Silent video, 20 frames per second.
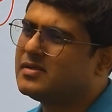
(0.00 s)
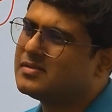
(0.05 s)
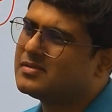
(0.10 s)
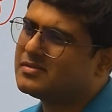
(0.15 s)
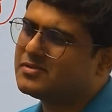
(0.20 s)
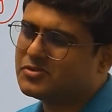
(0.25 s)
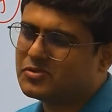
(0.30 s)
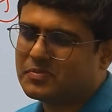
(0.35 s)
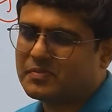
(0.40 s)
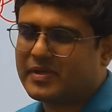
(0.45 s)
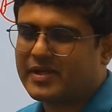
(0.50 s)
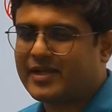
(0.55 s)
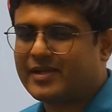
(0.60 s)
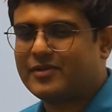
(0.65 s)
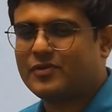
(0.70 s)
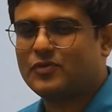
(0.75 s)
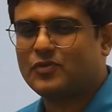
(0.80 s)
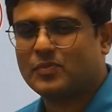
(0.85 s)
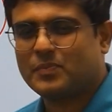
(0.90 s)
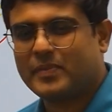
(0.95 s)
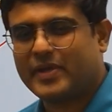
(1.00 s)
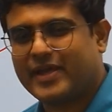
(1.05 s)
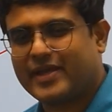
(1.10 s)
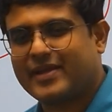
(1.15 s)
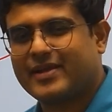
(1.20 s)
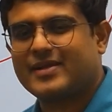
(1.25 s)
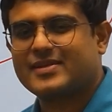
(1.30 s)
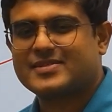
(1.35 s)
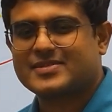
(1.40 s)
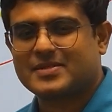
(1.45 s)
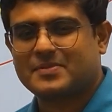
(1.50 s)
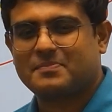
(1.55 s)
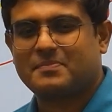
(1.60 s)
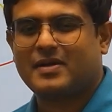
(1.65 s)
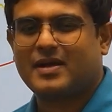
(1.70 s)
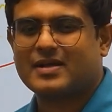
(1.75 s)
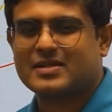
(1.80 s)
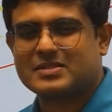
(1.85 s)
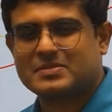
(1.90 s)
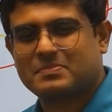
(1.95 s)
you may get some
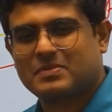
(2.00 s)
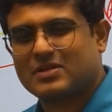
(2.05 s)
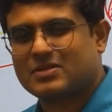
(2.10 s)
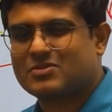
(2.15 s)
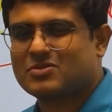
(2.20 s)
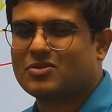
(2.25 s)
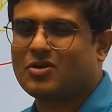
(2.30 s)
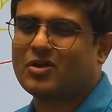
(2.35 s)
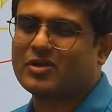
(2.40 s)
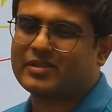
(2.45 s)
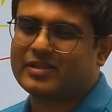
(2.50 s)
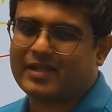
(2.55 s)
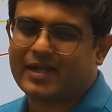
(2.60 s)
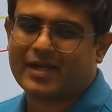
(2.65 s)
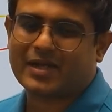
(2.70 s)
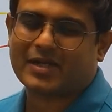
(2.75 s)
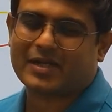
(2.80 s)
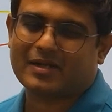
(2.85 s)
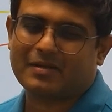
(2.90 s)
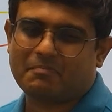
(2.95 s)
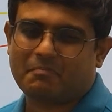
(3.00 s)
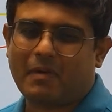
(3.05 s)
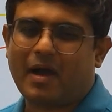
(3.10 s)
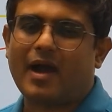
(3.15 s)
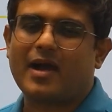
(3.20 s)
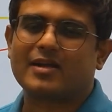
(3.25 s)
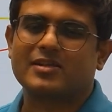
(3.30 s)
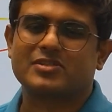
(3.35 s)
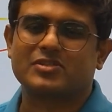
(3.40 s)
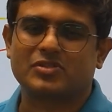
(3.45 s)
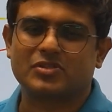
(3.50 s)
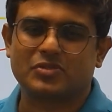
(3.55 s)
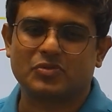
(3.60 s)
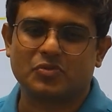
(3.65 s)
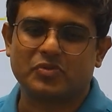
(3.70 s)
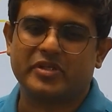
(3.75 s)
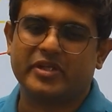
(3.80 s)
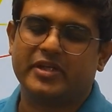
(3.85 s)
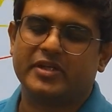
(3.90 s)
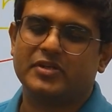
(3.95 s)
marks, but not that marks you
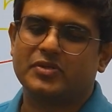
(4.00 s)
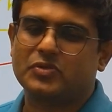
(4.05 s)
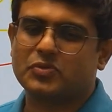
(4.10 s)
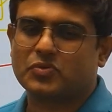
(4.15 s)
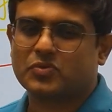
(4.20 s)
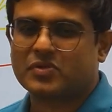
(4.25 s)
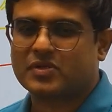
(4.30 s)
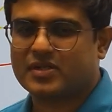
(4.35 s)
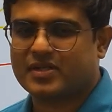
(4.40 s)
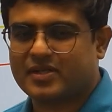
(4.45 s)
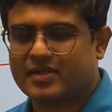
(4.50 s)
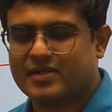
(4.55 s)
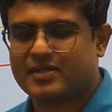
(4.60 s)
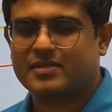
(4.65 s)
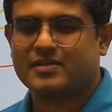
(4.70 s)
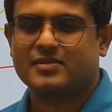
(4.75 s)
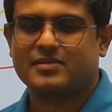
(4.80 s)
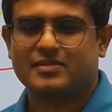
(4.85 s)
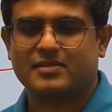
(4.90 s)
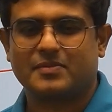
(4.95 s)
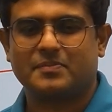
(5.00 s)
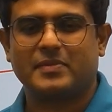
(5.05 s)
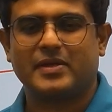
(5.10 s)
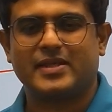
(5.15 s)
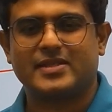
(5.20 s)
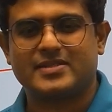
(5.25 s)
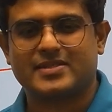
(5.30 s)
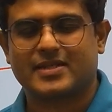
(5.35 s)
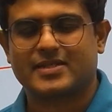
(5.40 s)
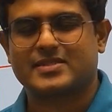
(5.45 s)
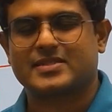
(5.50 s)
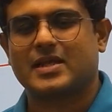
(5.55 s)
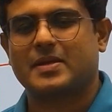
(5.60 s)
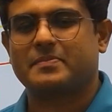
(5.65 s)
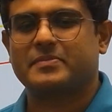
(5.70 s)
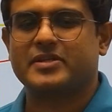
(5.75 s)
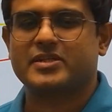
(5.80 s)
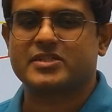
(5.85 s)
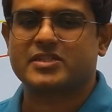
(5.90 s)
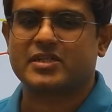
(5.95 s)
need to clear the mains
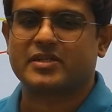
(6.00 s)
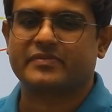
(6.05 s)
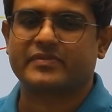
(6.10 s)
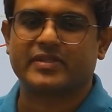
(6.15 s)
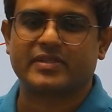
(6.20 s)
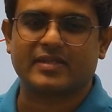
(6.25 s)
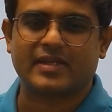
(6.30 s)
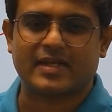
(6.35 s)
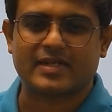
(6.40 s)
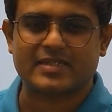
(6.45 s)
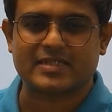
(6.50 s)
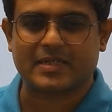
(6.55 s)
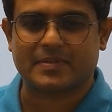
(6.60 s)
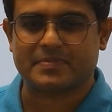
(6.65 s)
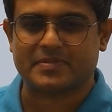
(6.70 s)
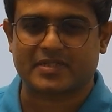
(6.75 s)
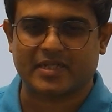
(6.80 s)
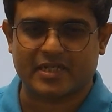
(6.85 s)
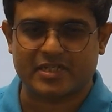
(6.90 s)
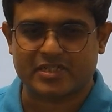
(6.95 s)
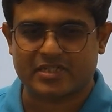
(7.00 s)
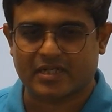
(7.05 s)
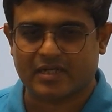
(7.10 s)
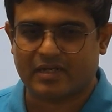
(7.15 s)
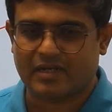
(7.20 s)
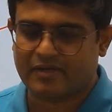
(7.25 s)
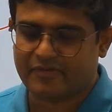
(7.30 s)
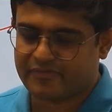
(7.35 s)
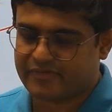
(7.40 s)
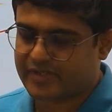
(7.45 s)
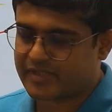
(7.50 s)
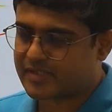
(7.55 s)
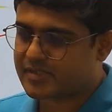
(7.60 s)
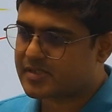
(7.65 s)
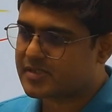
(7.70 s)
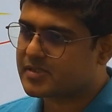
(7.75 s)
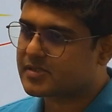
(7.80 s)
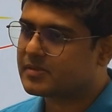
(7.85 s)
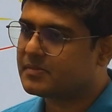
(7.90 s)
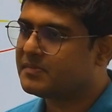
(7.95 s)
examination with that substantial
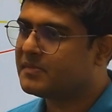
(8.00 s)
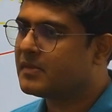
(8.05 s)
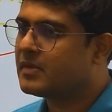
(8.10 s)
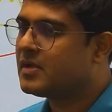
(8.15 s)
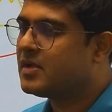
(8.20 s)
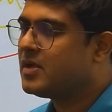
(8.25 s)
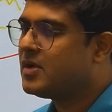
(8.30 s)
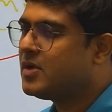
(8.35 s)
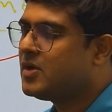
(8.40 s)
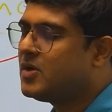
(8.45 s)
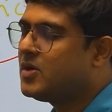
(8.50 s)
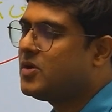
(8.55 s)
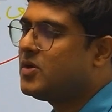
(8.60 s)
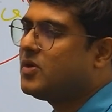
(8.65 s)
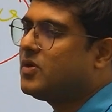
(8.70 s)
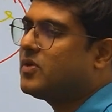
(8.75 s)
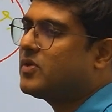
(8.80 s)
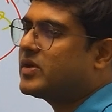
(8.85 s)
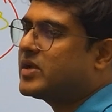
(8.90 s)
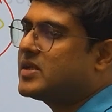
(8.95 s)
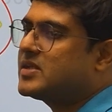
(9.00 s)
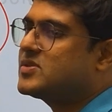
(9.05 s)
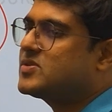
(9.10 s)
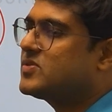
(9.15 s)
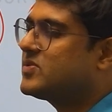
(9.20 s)
leverage. Okay, so